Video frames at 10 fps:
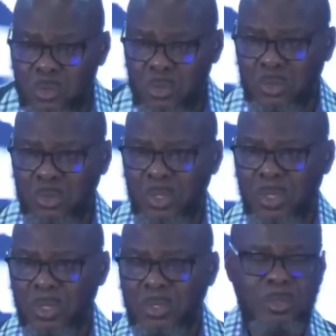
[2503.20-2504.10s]
good
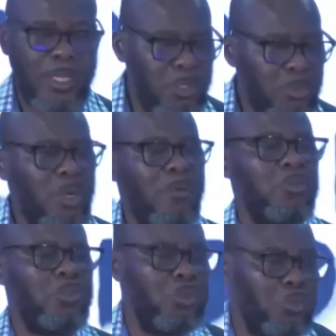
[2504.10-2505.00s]
that you have to
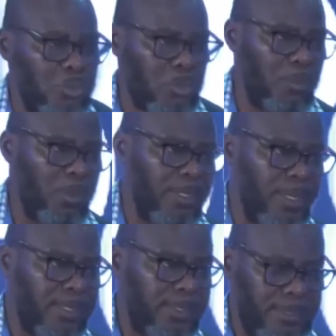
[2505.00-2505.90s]
show to somebody else.